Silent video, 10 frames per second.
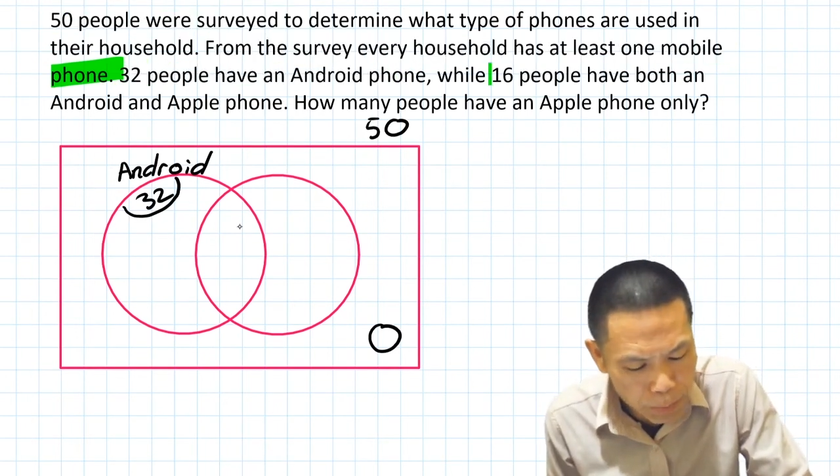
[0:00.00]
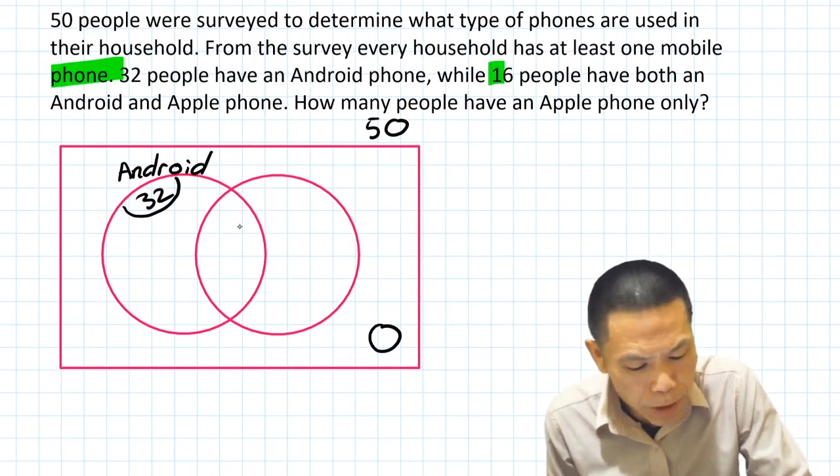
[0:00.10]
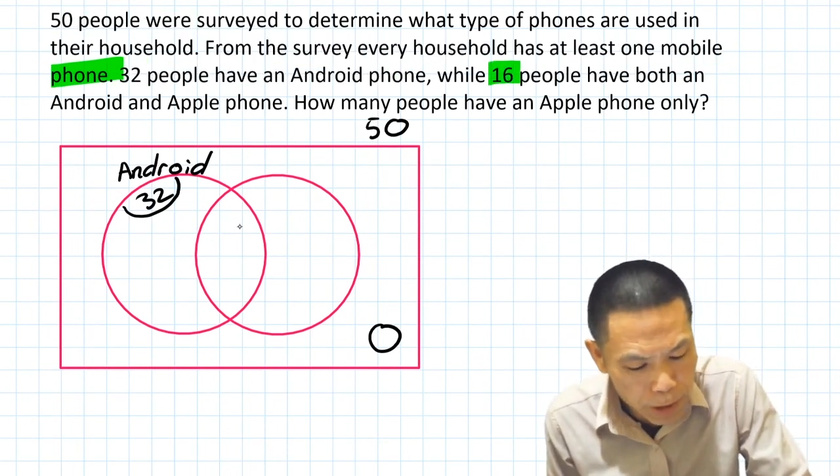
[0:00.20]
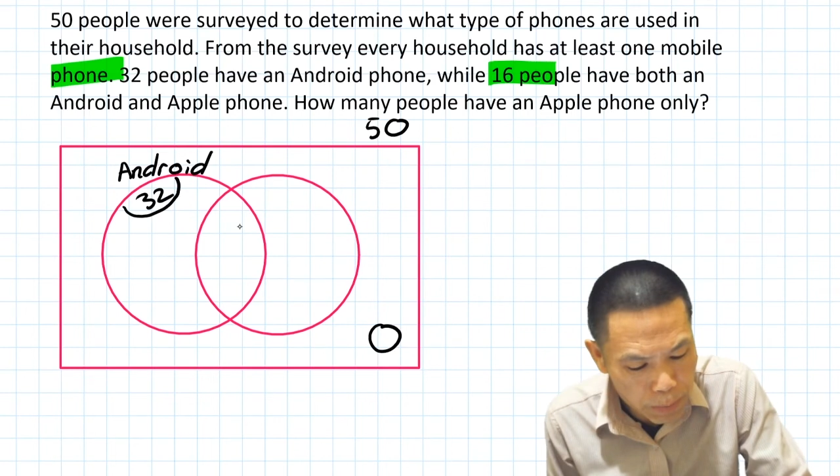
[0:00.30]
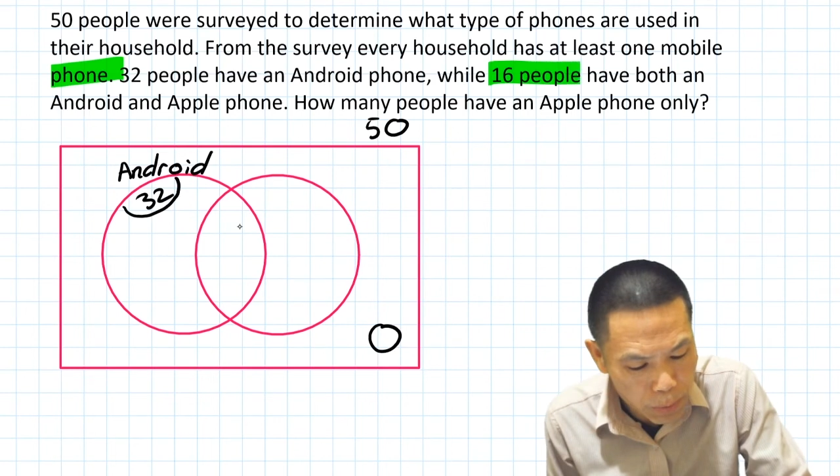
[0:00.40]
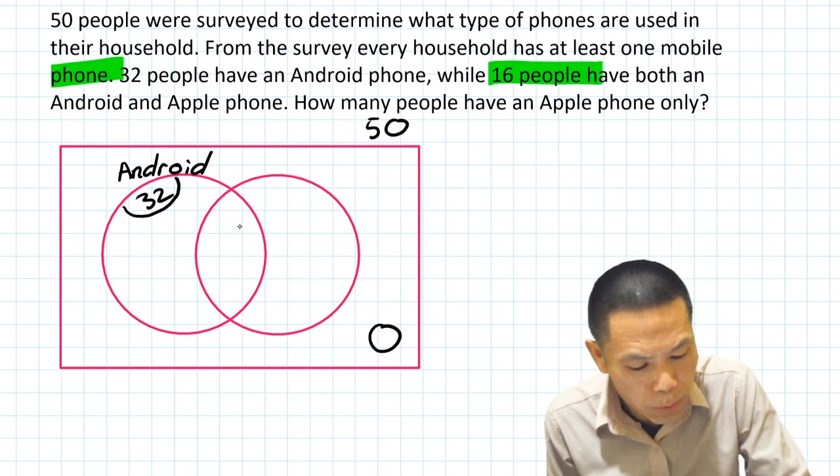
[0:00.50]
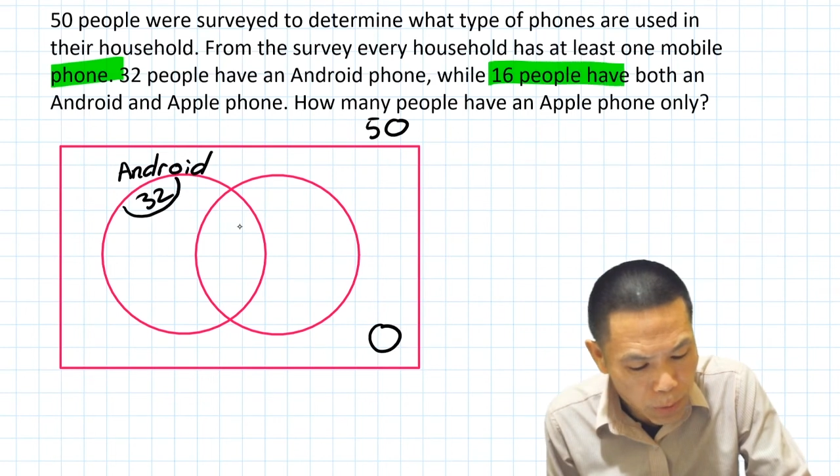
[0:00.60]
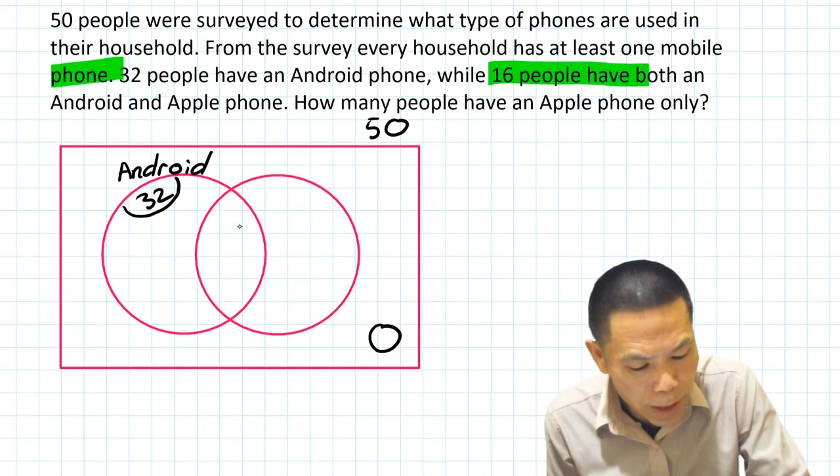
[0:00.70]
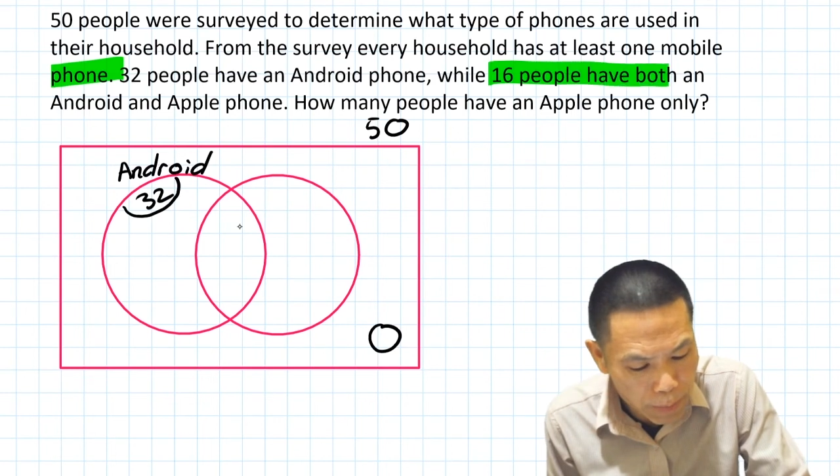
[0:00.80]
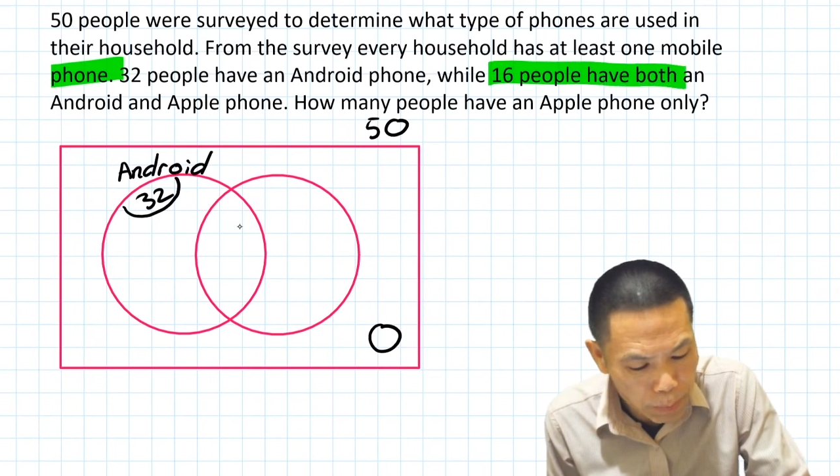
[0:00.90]

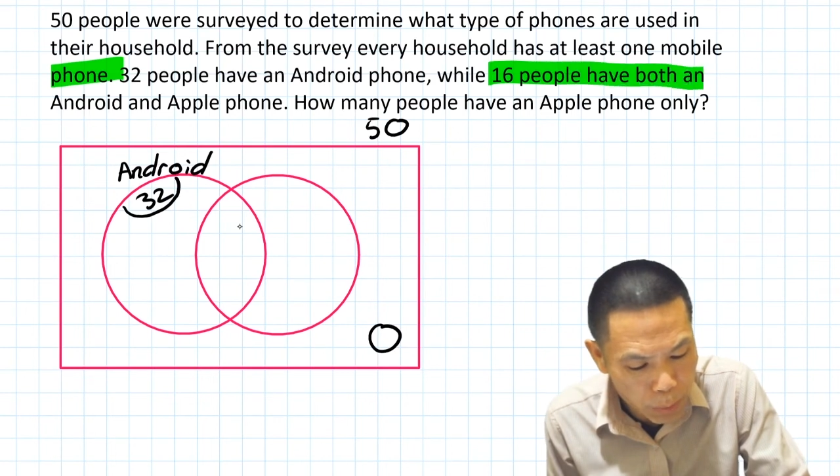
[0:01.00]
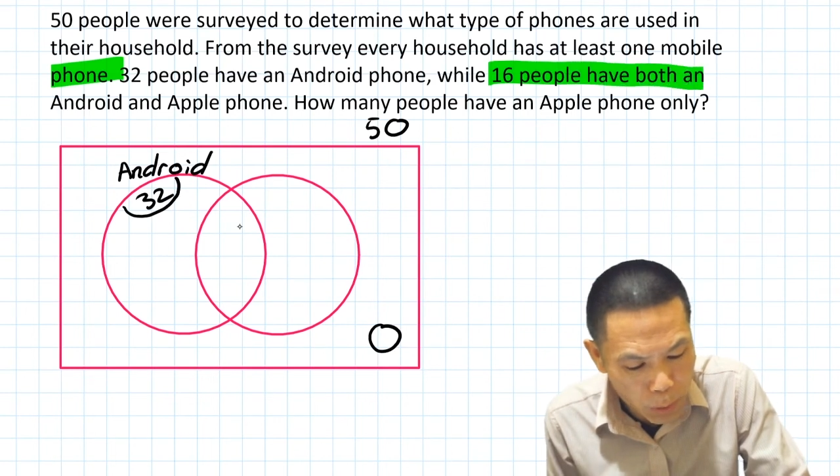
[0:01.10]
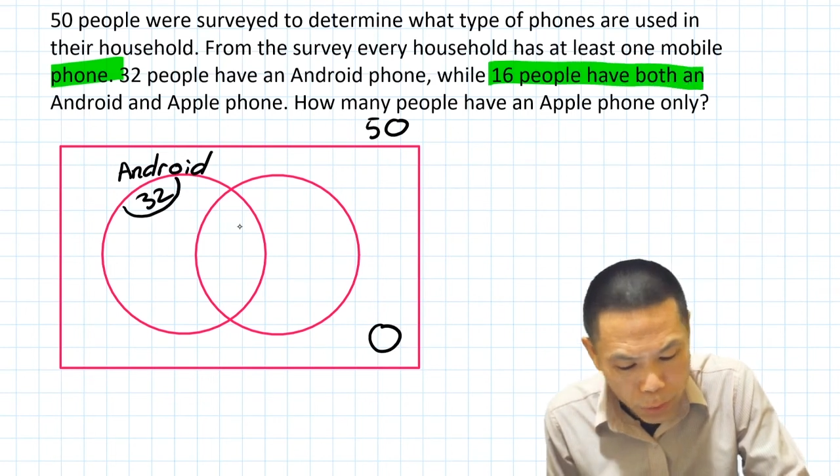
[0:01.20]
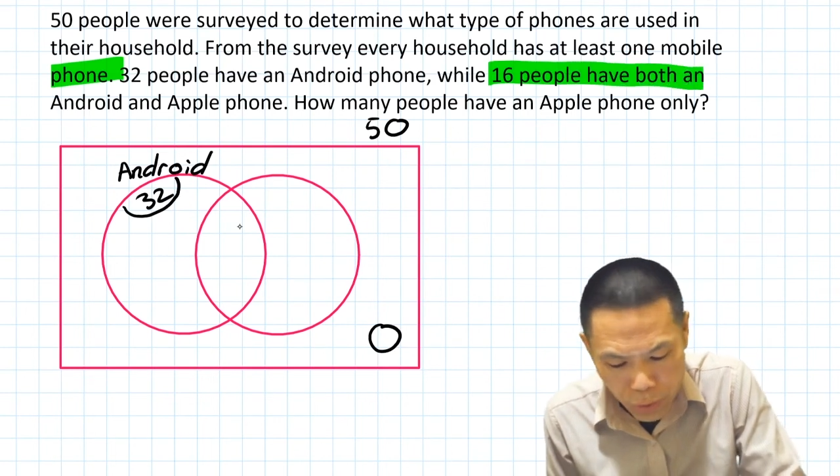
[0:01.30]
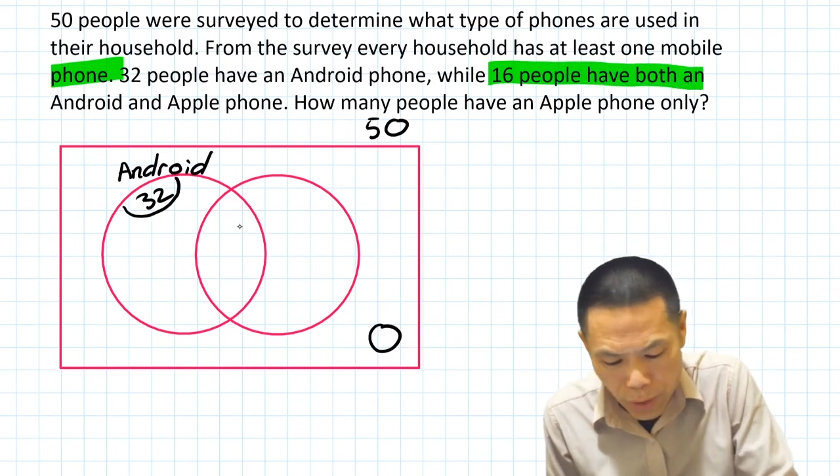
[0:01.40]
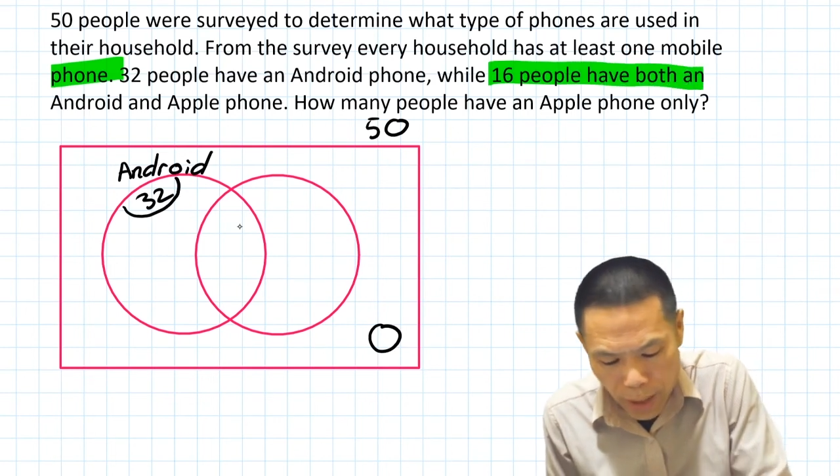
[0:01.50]
people have both